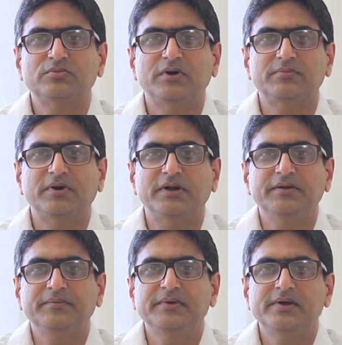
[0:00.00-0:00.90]
Kumar Pande.
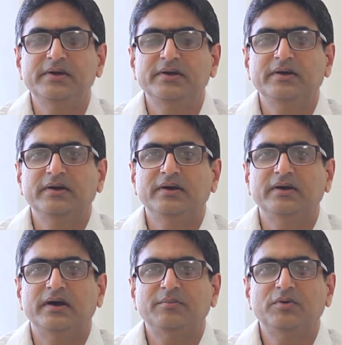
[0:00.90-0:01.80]

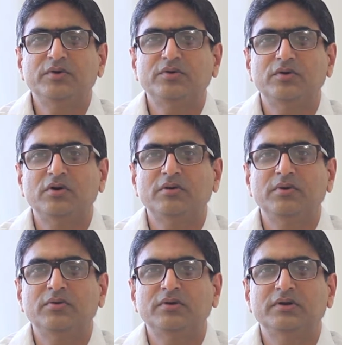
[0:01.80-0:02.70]
I'm going to talk
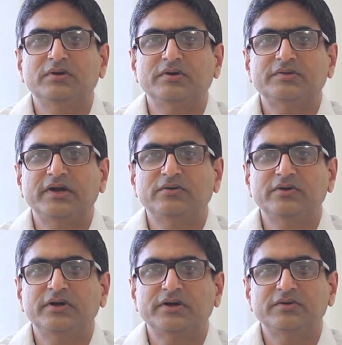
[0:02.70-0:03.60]
about uh,
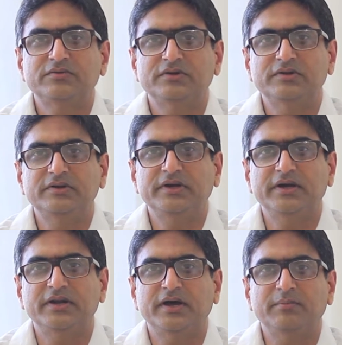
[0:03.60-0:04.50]
cytoreductive surgery
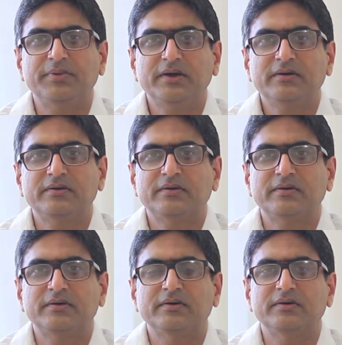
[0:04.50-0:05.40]
and HIPEC.
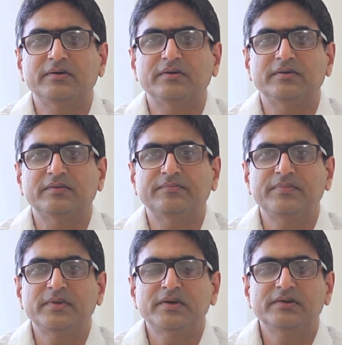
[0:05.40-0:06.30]
Uh,
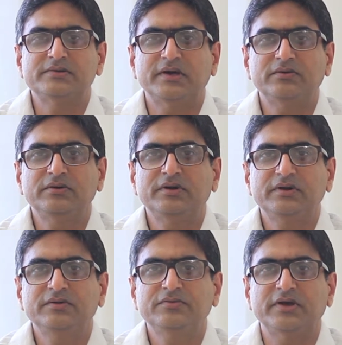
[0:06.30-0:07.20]

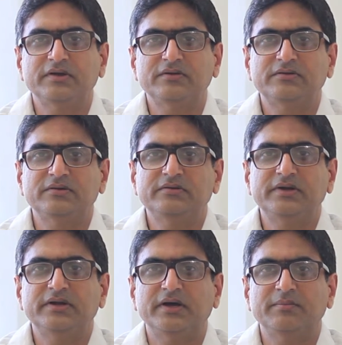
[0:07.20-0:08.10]
cytoreductive si
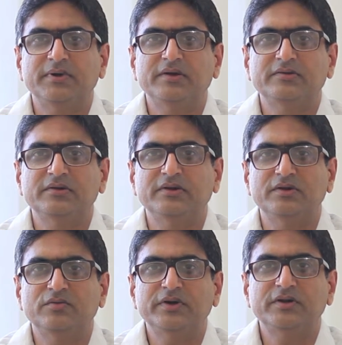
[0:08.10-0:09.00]
surgery and HIPEC is an
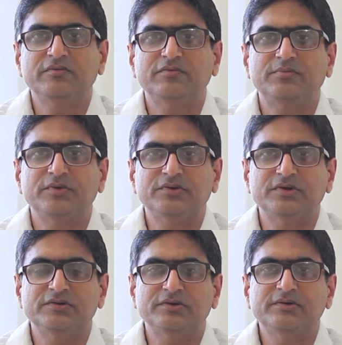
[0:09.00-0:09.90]
innovative
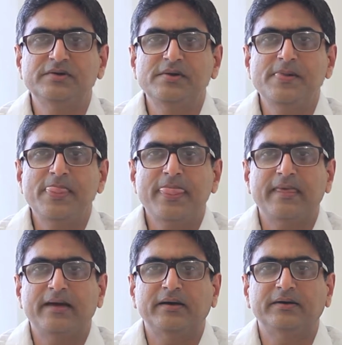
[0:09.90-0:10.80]
procedure
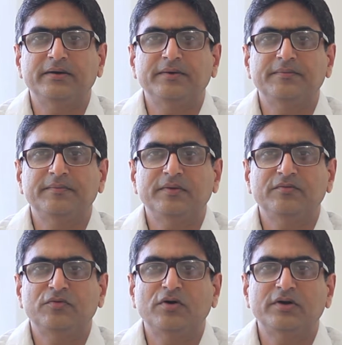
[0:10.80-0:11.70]
uh,
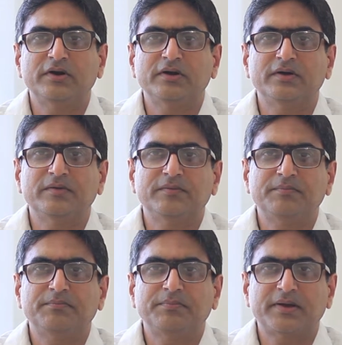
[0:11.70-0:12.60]
for uh,
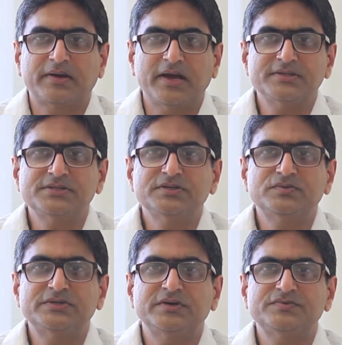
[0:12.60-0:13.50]
cancers
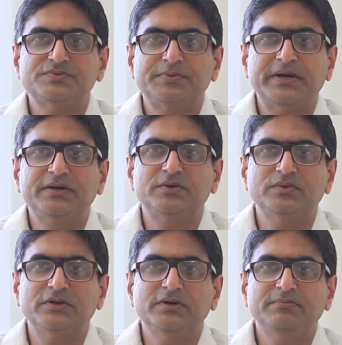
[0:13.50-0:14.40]
which have spread
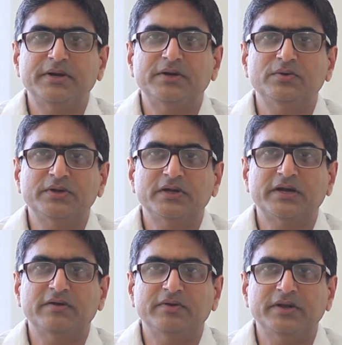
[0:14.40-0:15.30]
to the peritoneal
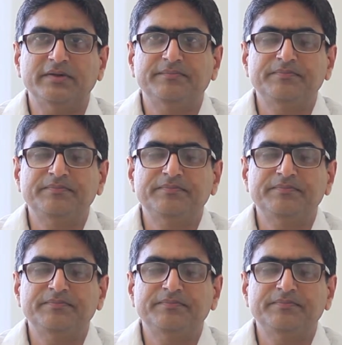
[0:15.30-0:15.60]
cavity.